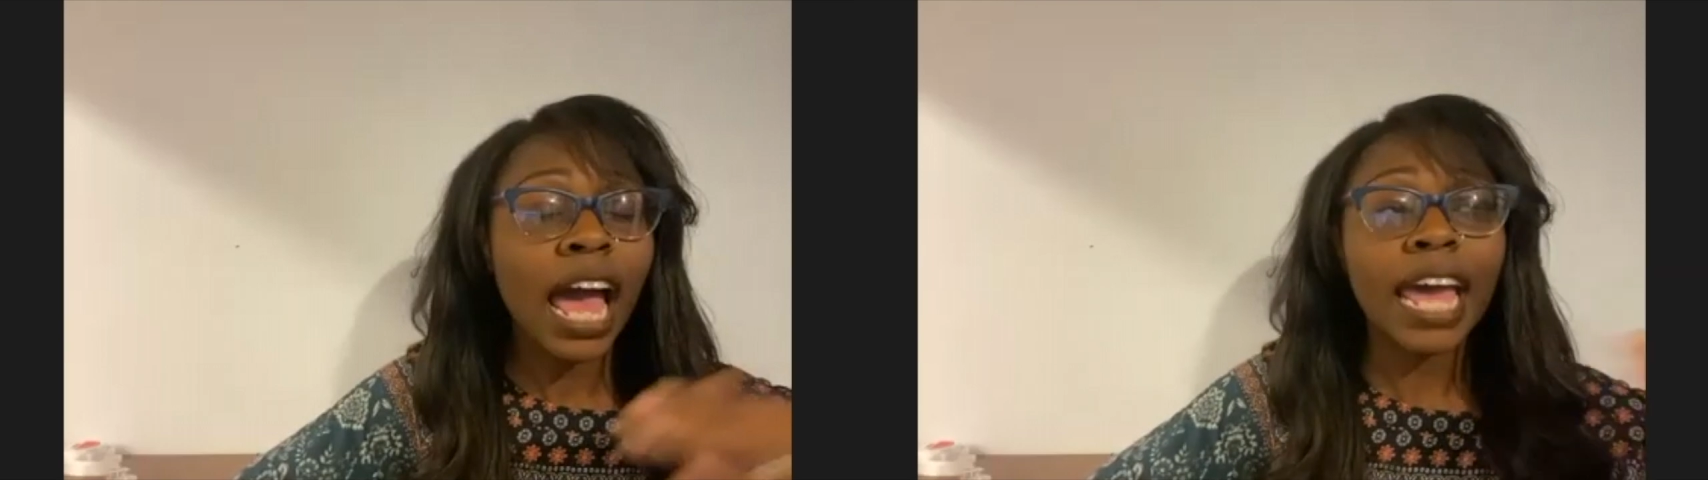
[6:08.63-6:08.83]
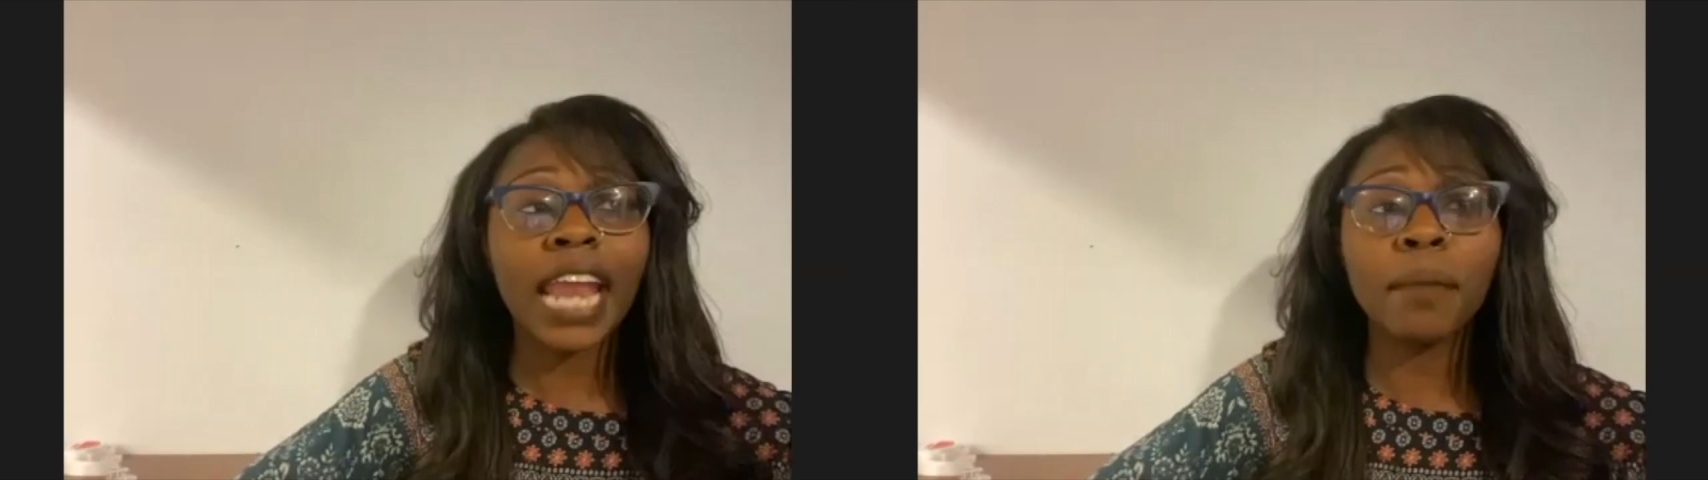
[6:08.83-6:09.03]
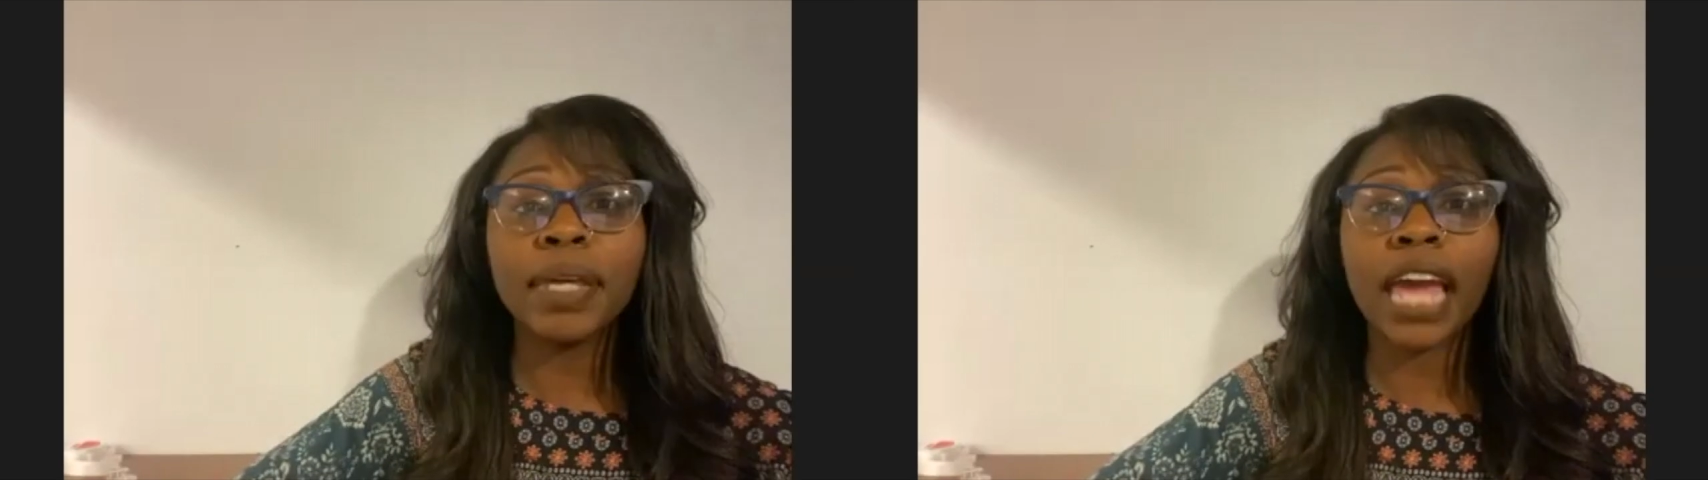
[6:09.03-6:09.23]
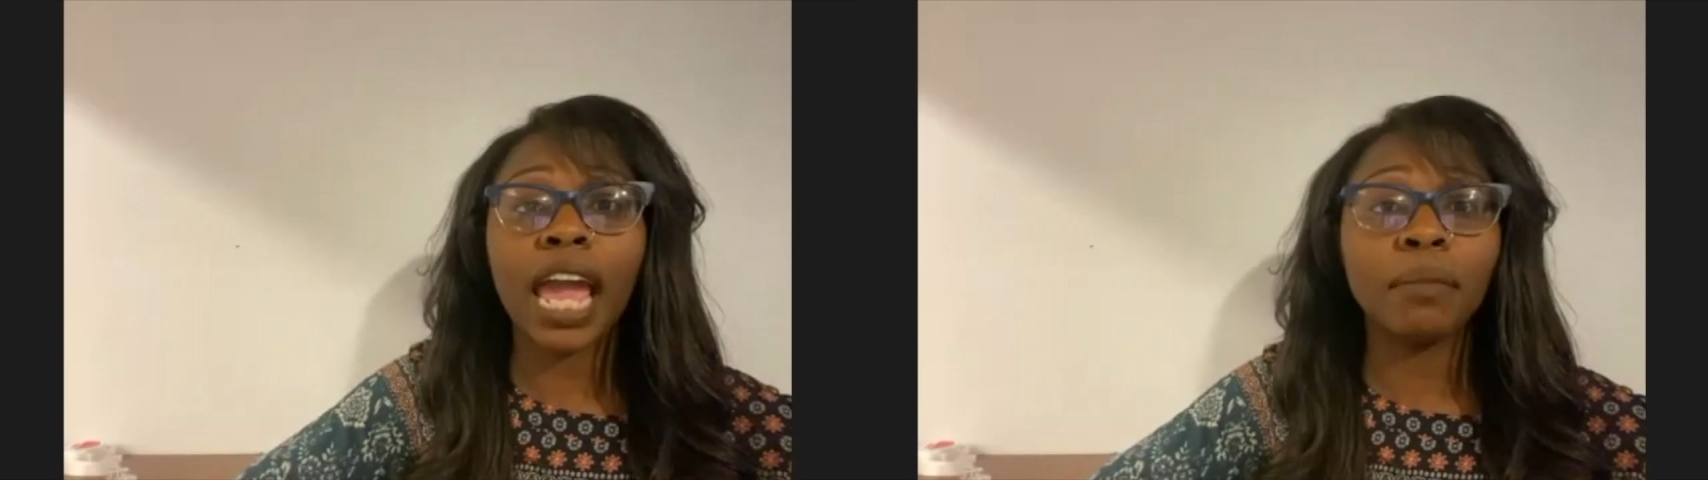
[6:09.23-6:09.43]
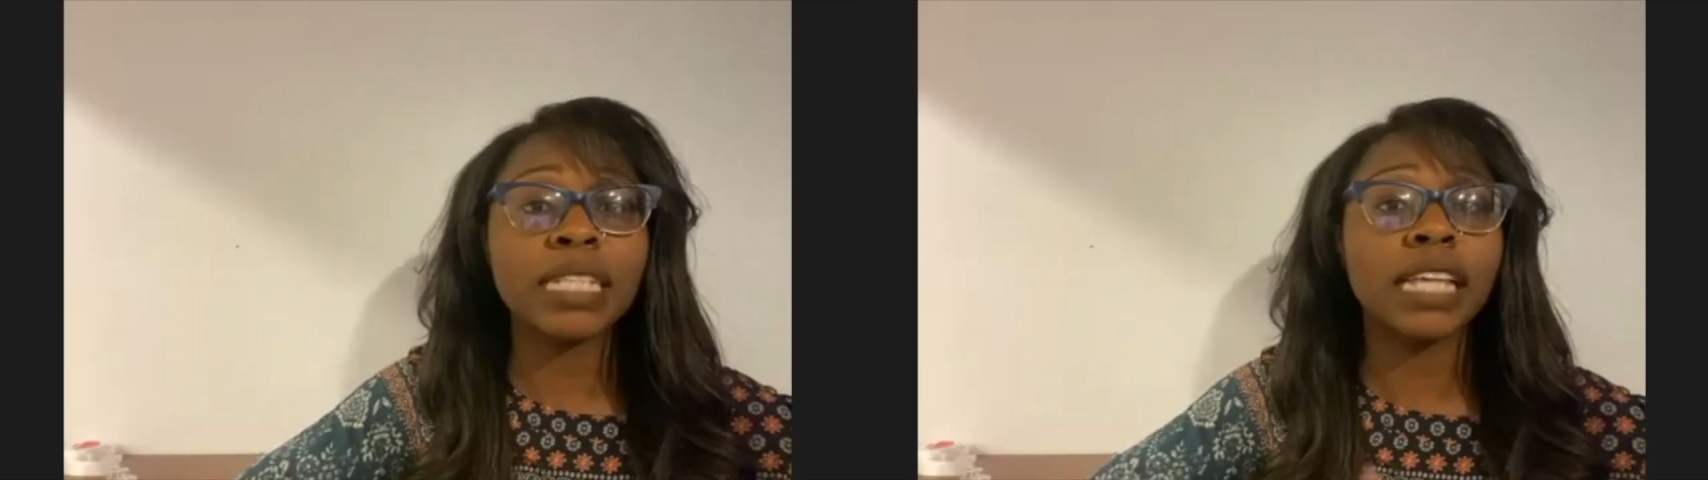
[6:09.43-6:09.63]
And I
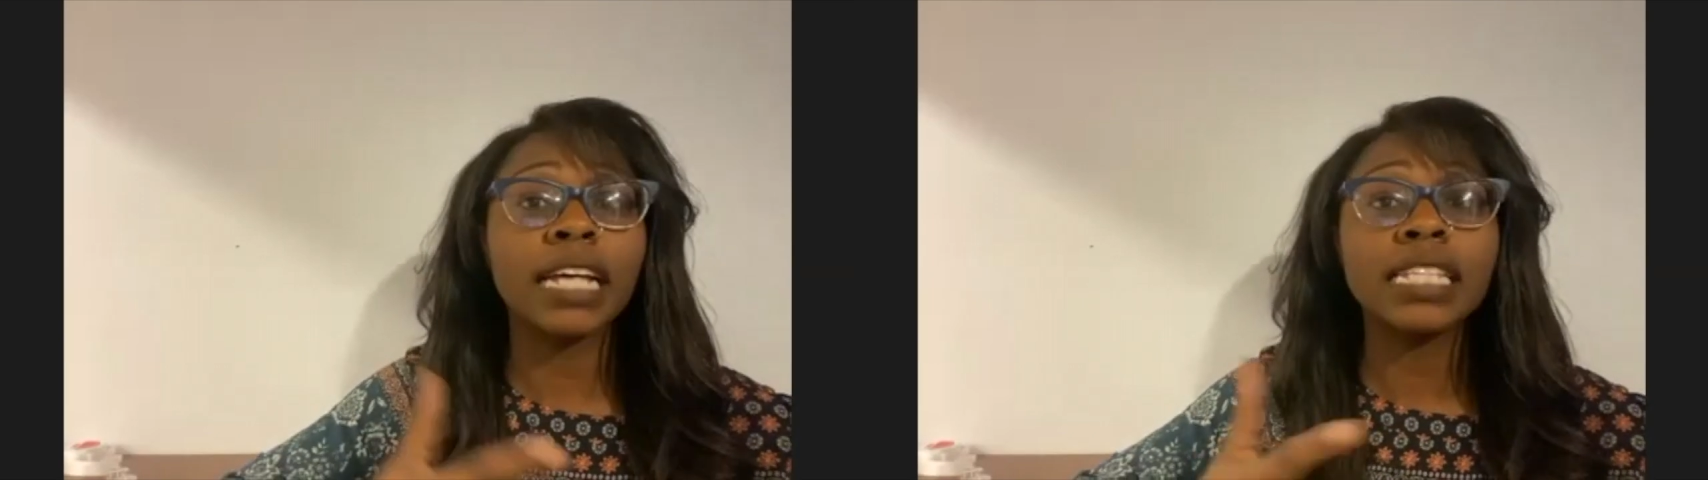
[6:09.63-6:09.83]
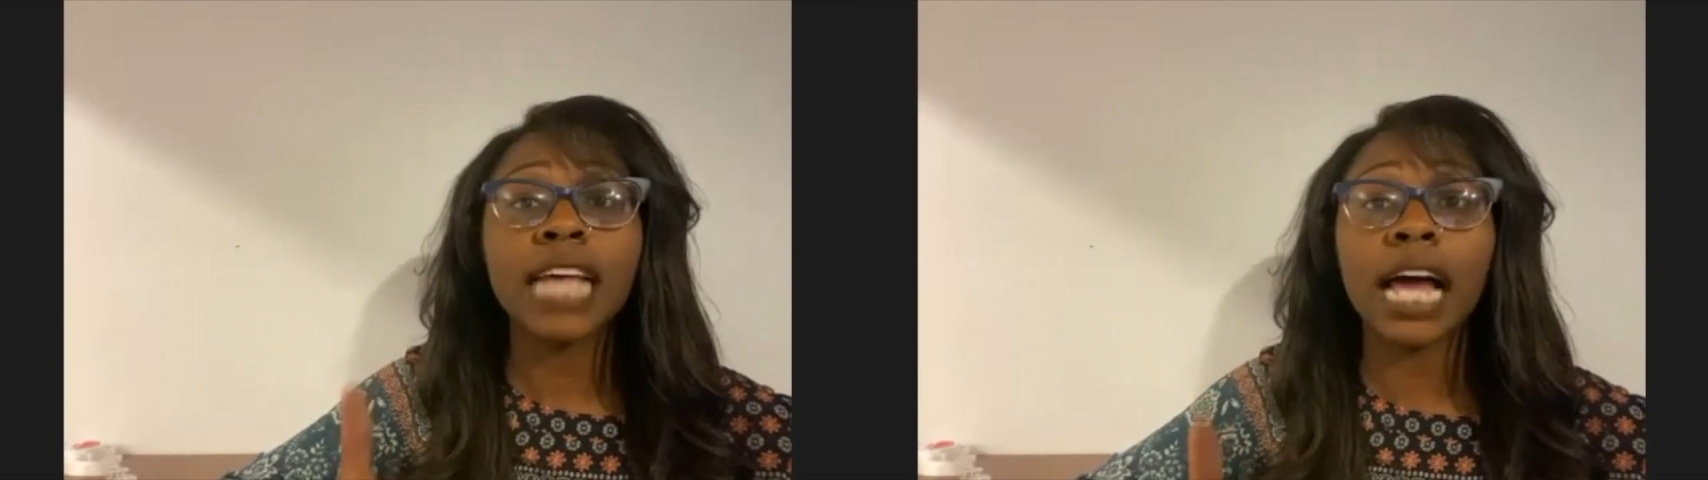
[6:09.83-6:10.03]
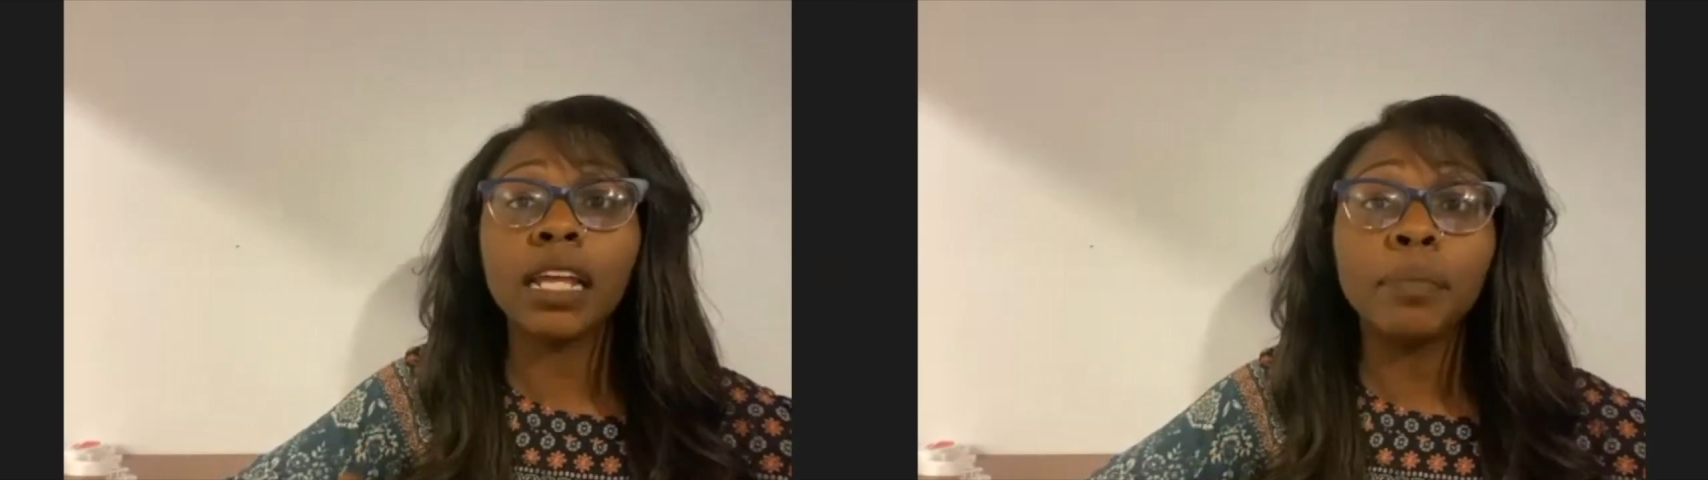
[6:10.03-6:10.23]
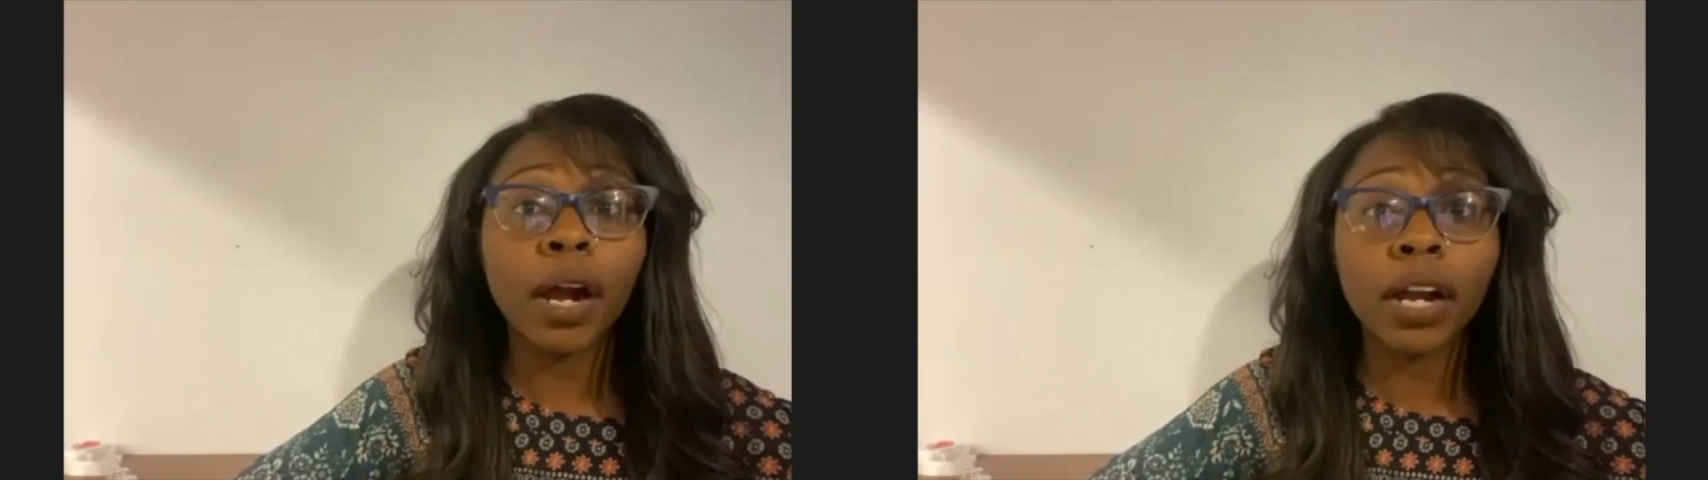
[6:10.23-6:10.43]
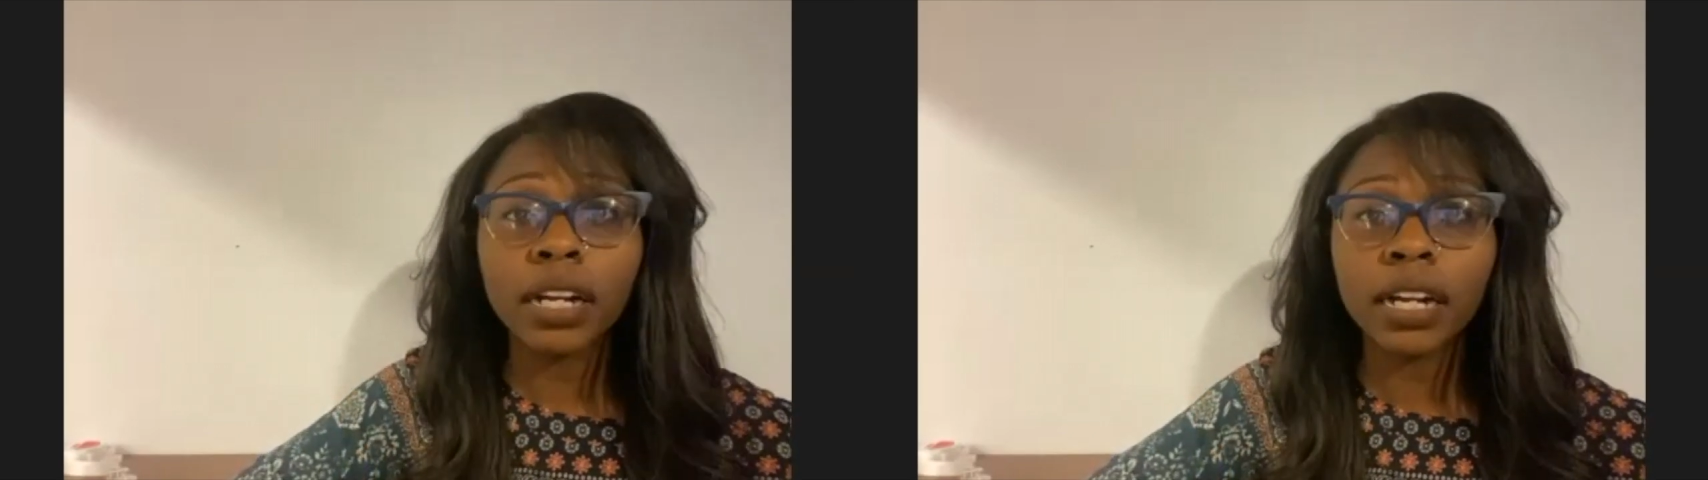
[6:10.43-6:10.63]
became, let's say, a silent
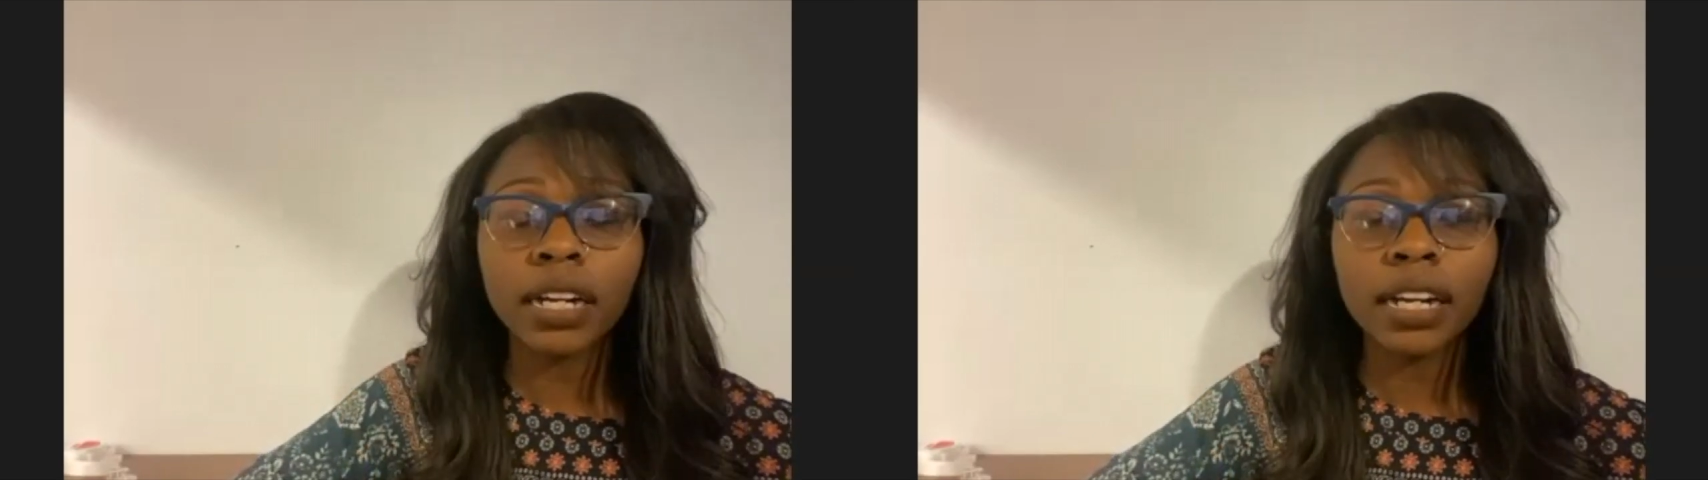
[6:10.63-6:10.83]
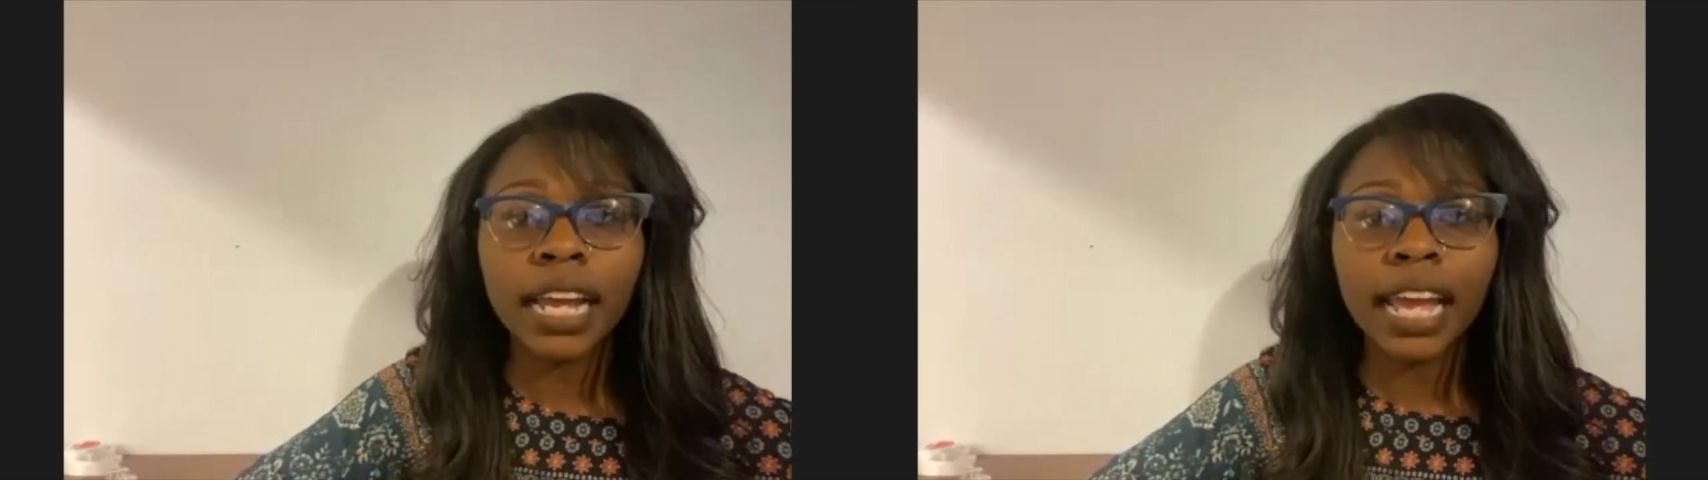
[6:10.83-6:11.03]
partner